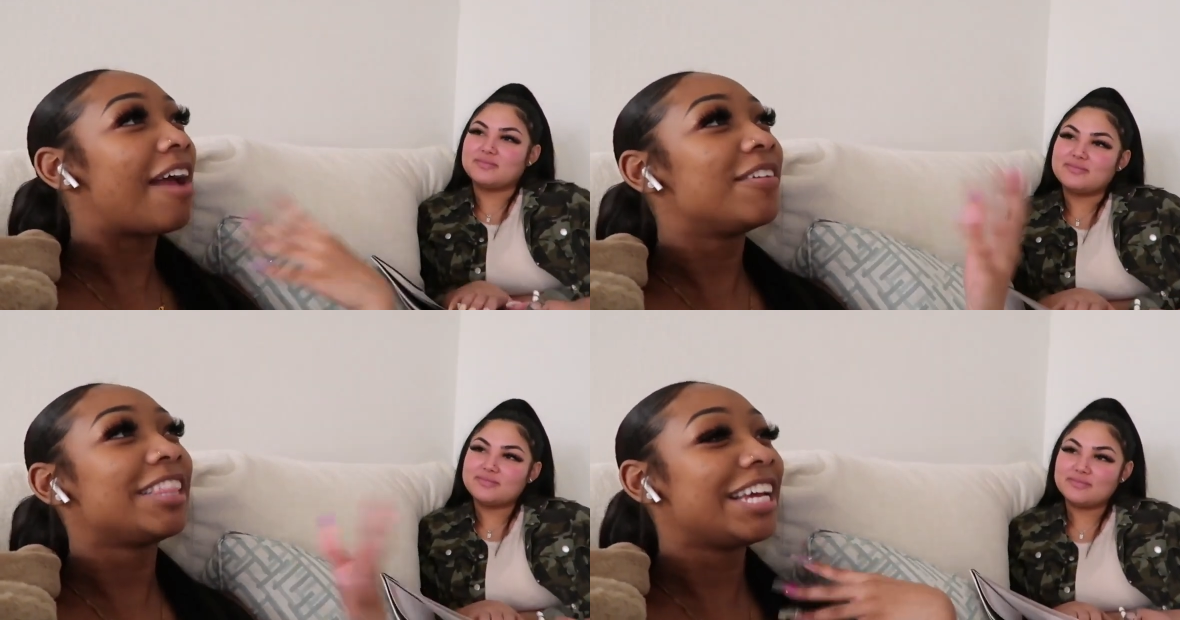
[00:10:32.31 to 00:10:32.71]

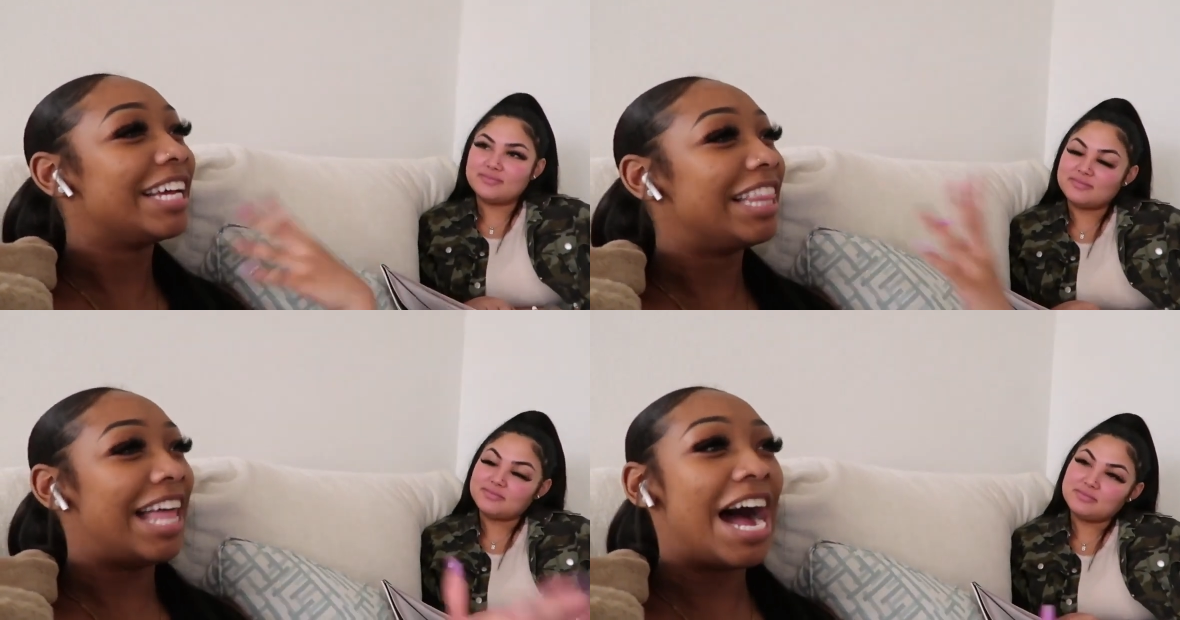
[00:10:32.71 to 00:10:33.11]

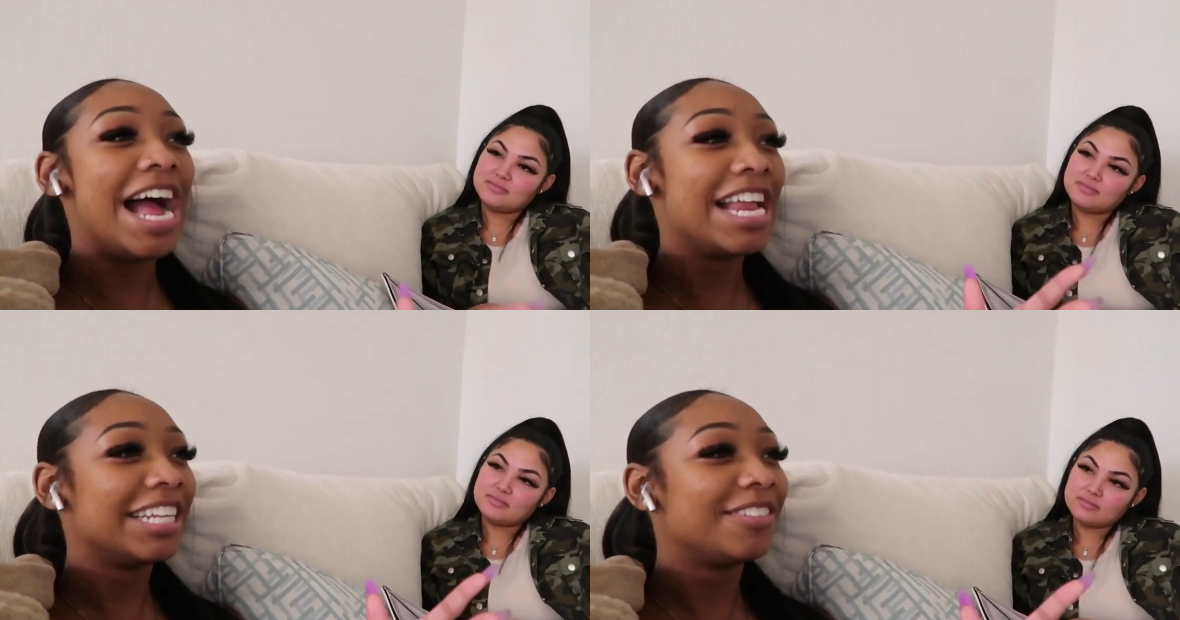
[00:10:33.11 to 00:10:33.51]
Speaker 1: everything
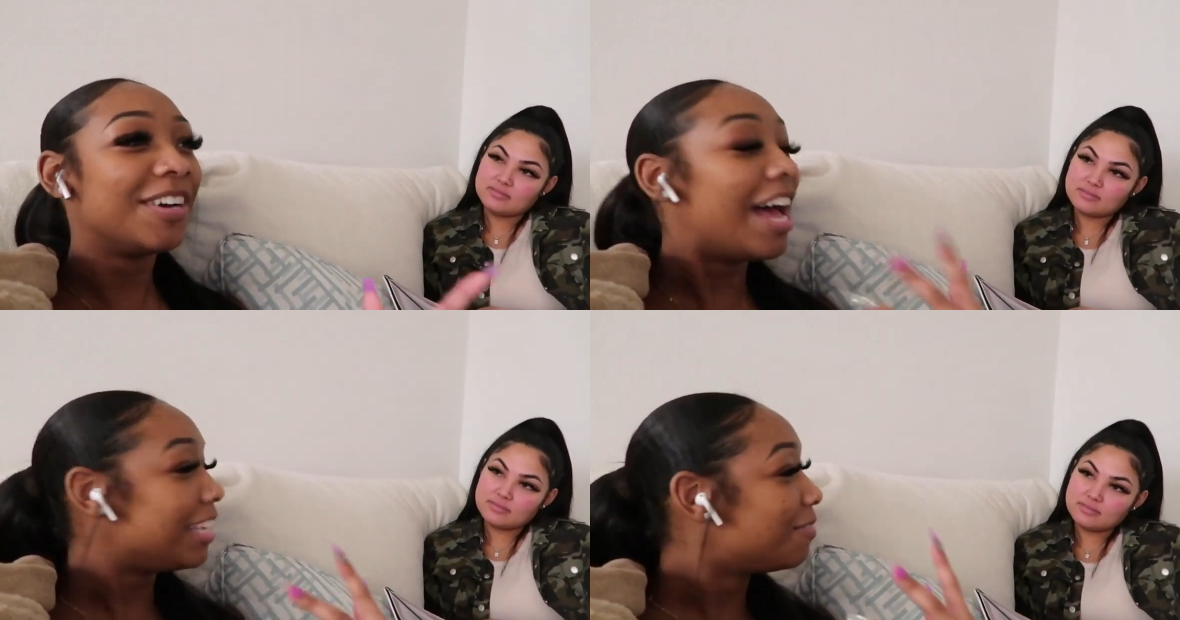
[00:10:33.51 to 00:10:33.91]
aligned
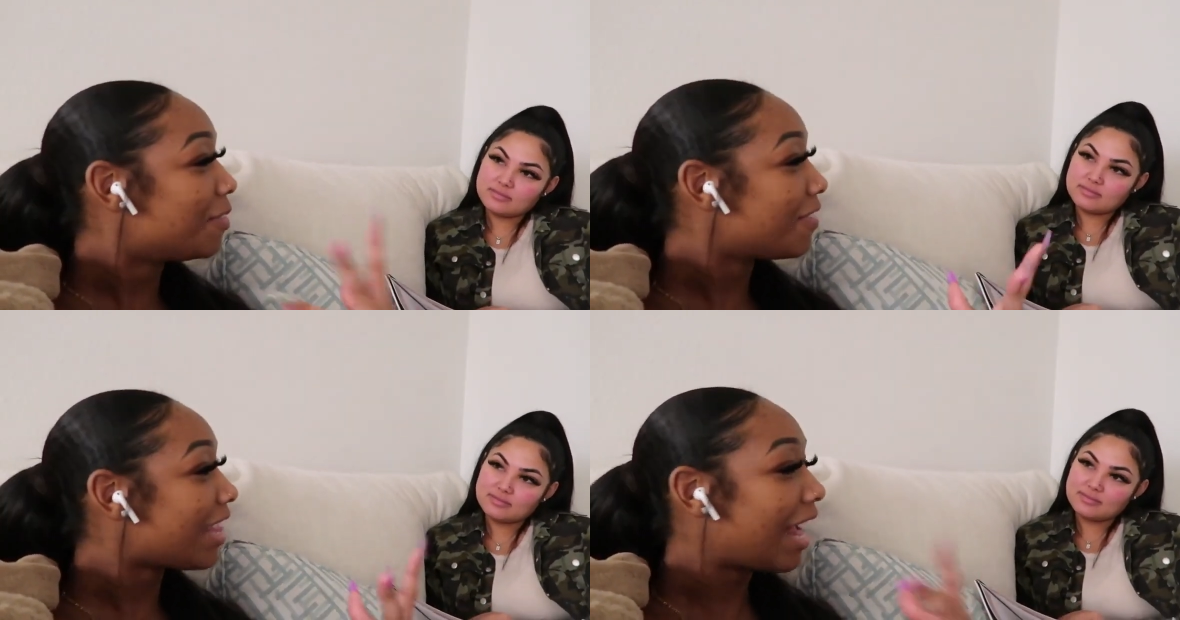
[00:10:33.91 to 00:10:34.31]
with us
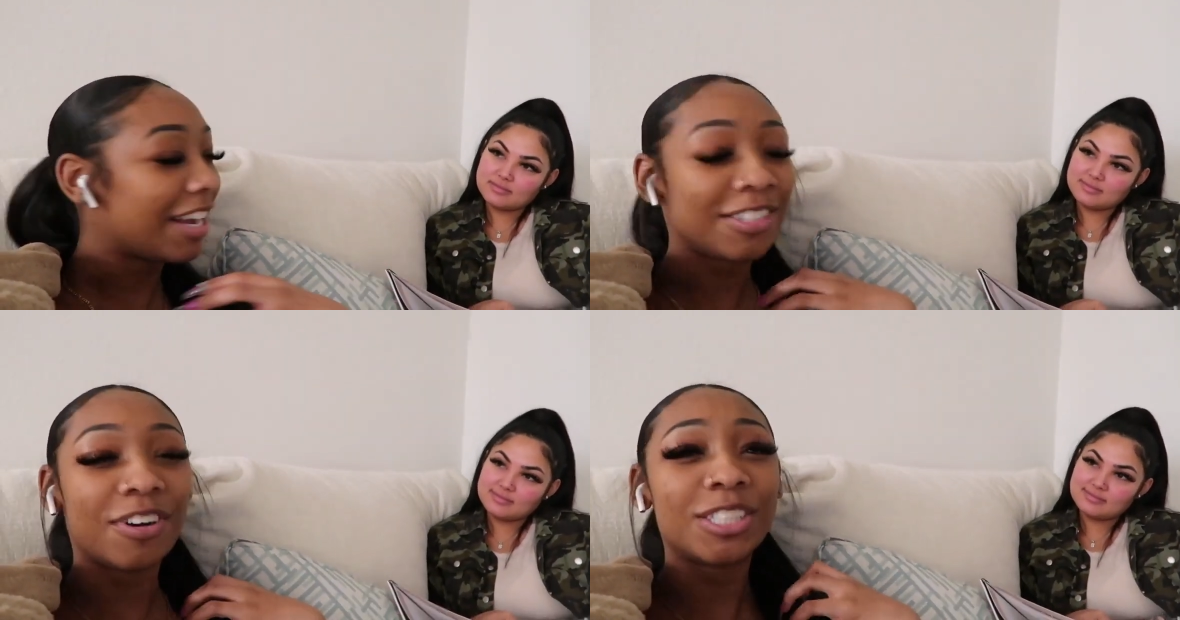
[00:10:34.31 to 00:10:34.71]
moving
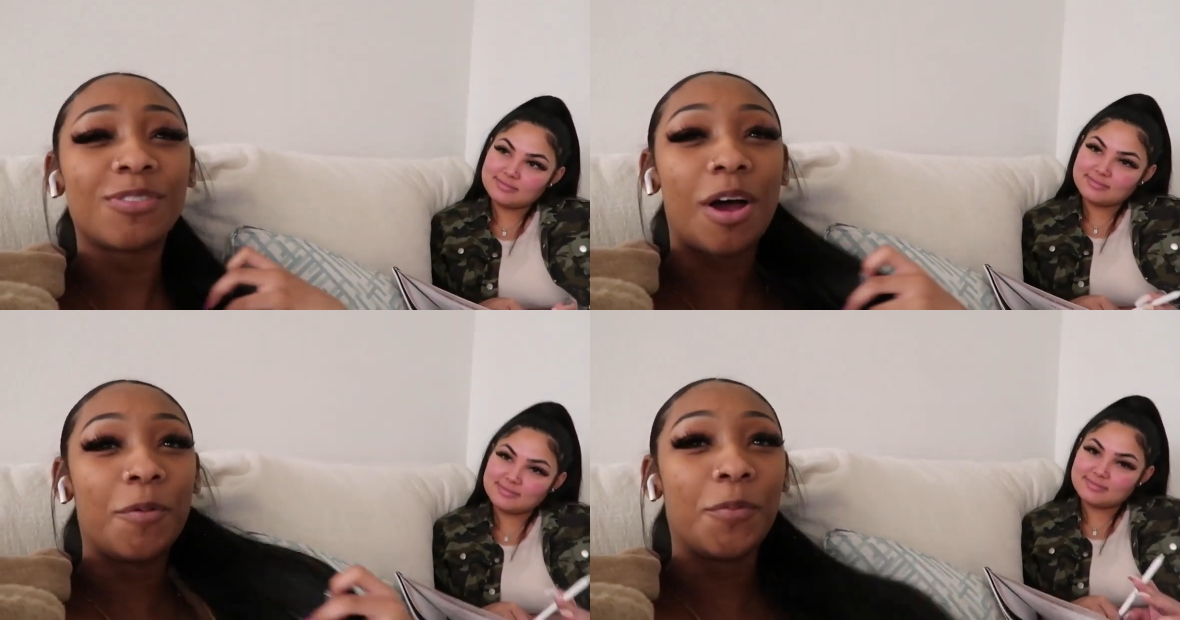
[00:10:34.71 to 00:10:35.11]
there. Because
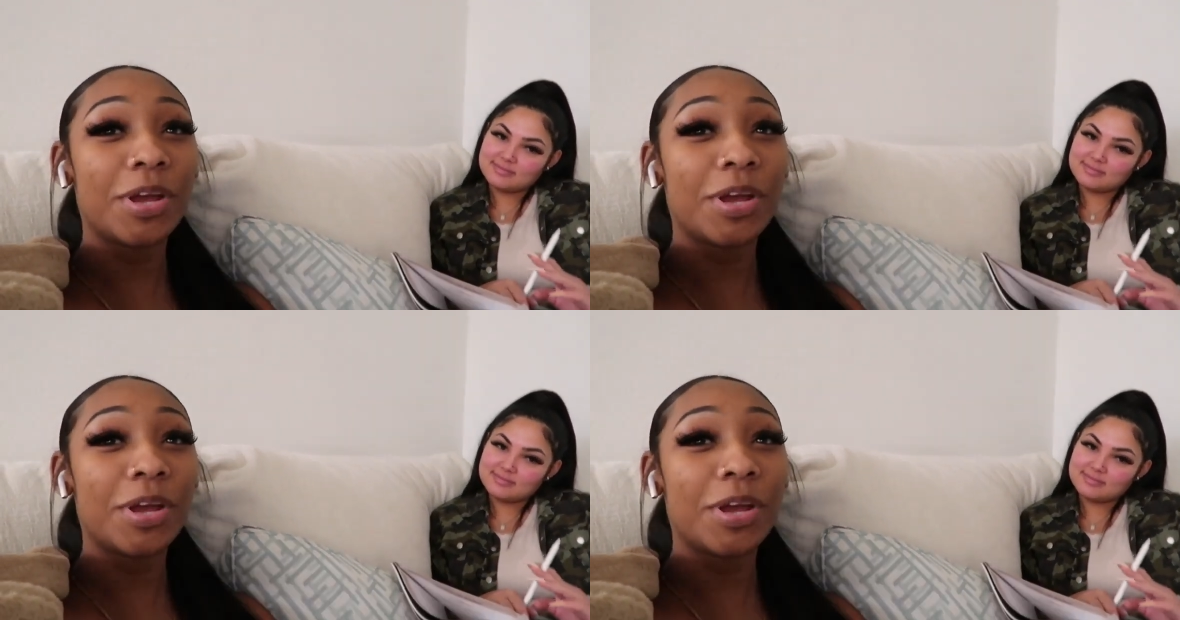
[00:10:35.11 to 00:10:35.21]
first of all,